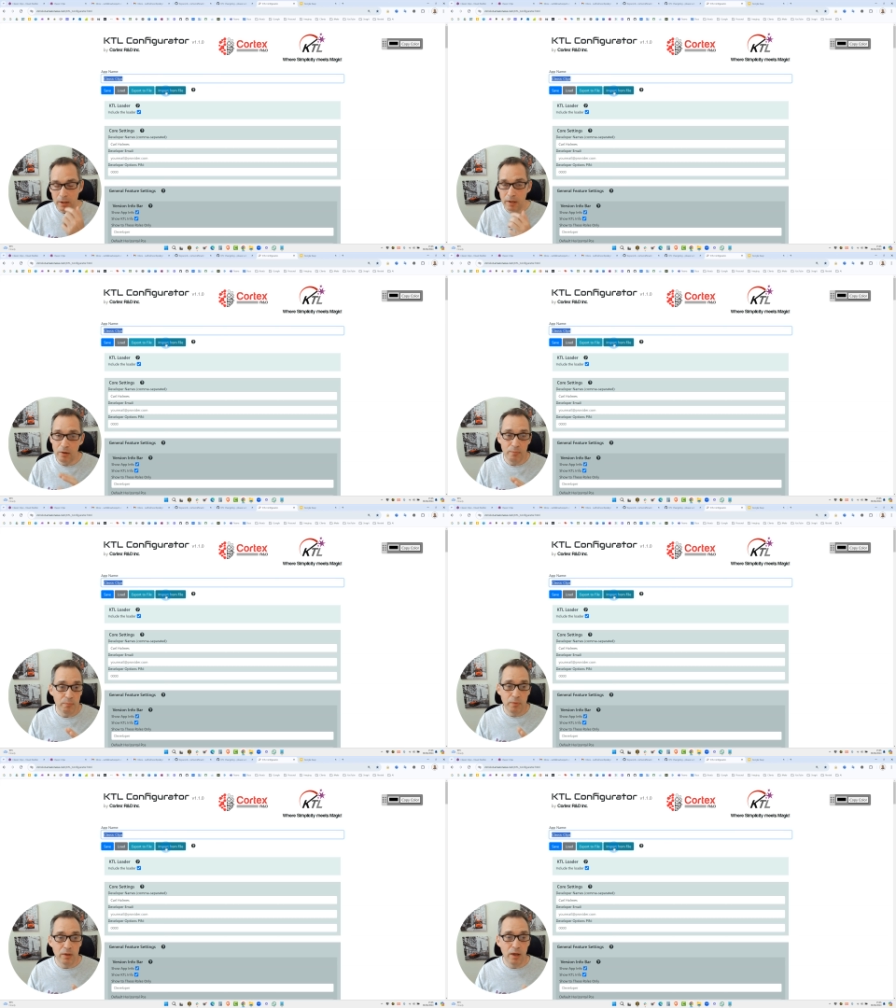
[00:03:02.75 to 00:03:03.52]
Now,
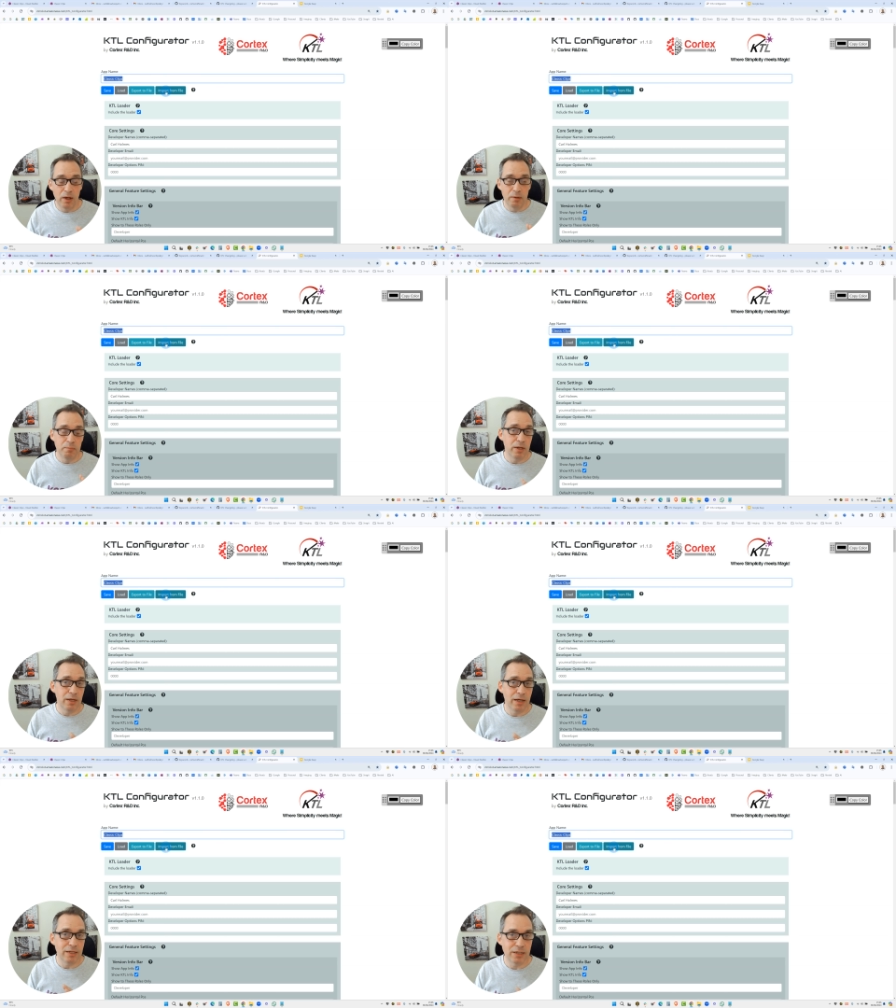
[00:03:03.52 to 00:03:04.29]
um,
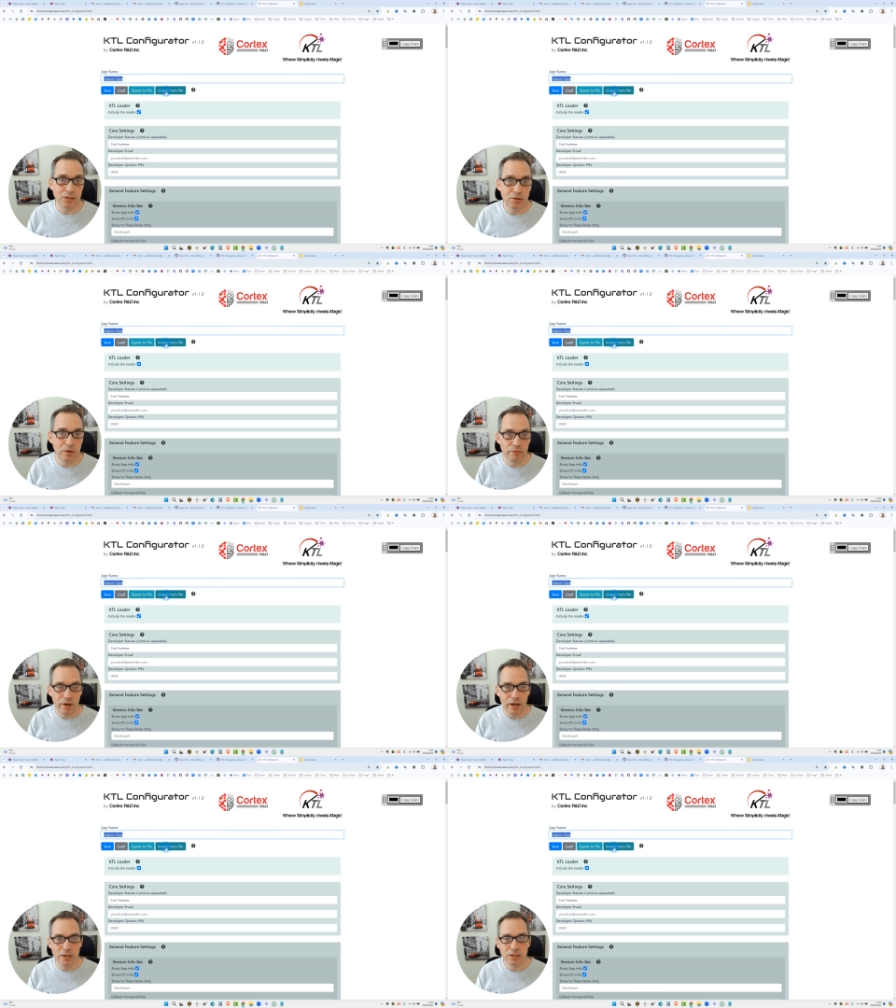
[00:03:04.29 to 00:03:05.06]
it doesn't
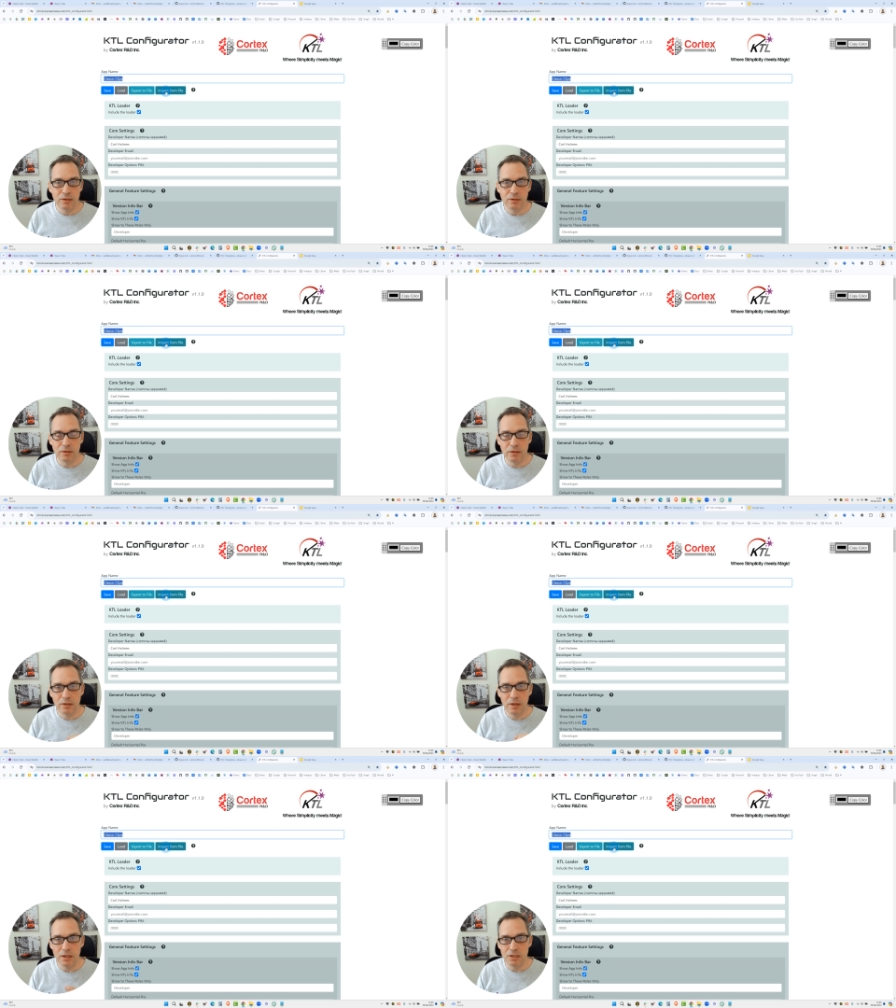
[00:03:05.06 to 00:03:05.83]
affect
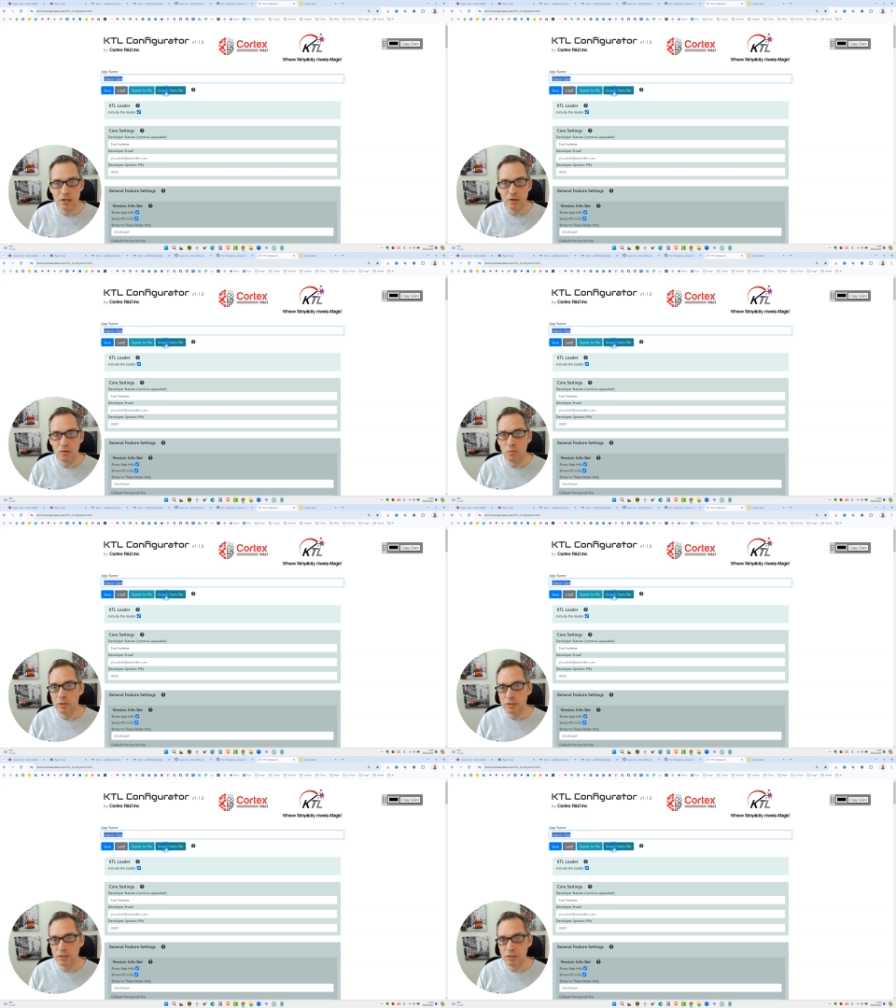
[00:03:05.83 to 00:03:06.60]
KTL
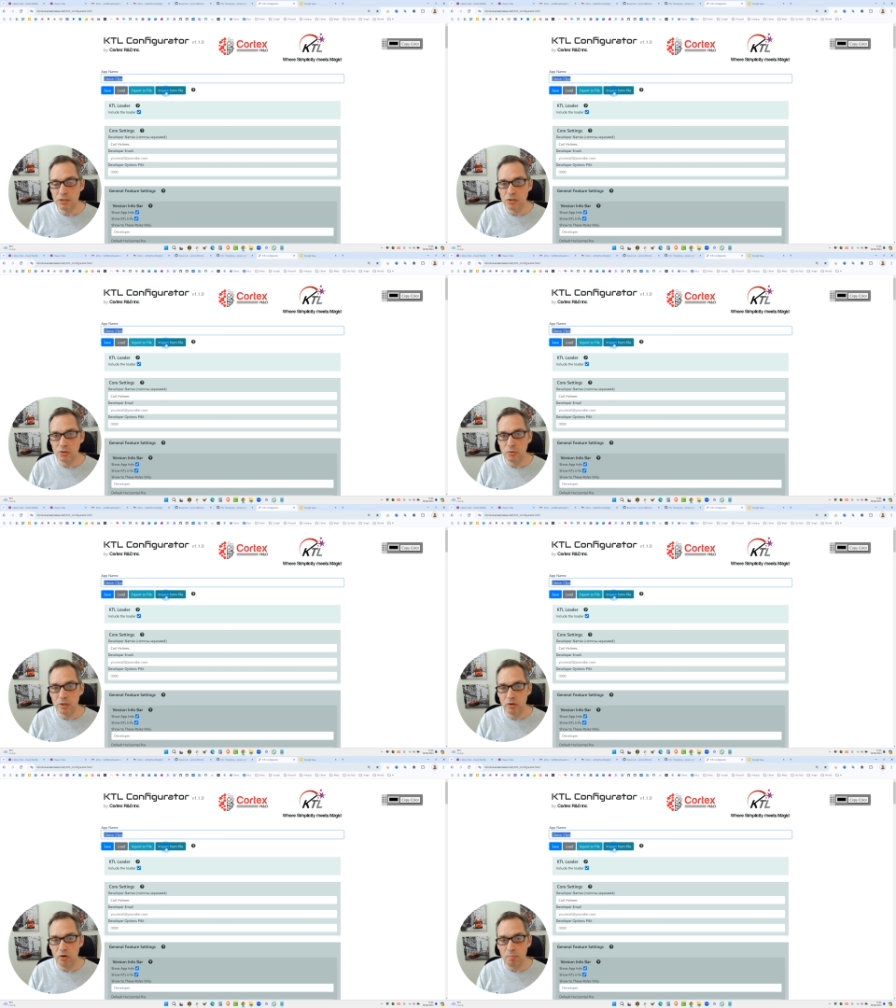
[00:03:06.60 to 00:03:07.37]
once it's installed
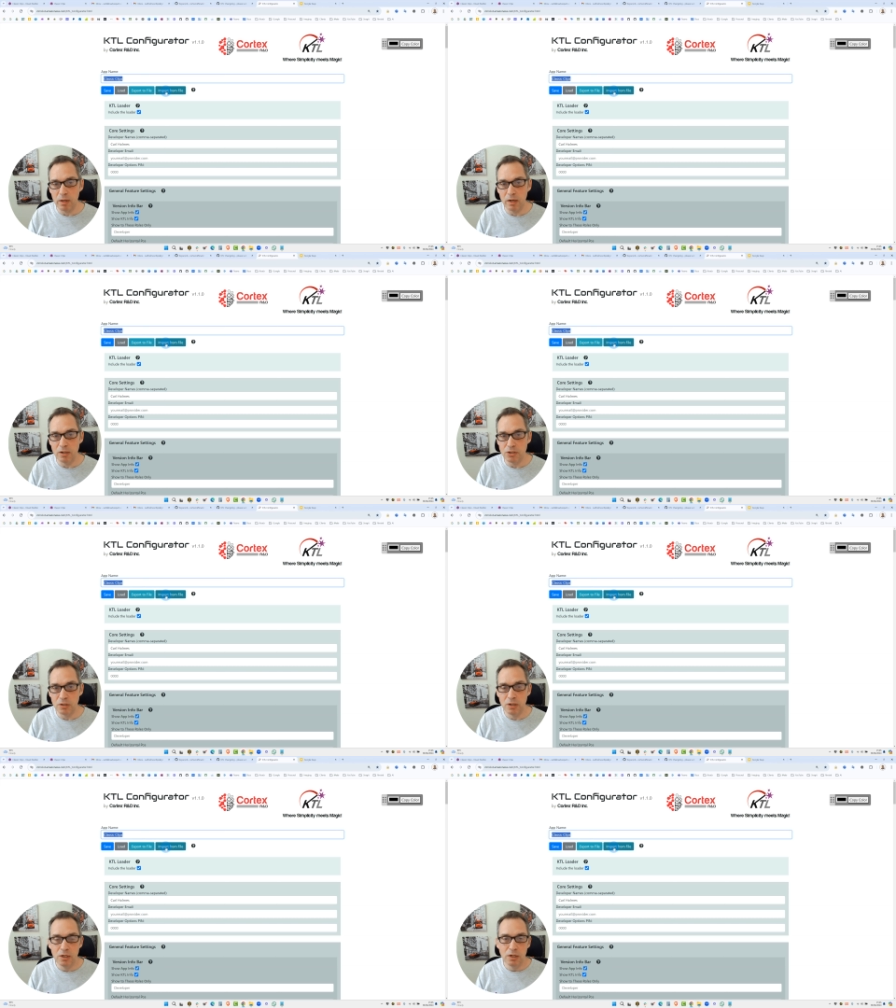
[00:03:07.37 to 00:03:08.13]
in your application.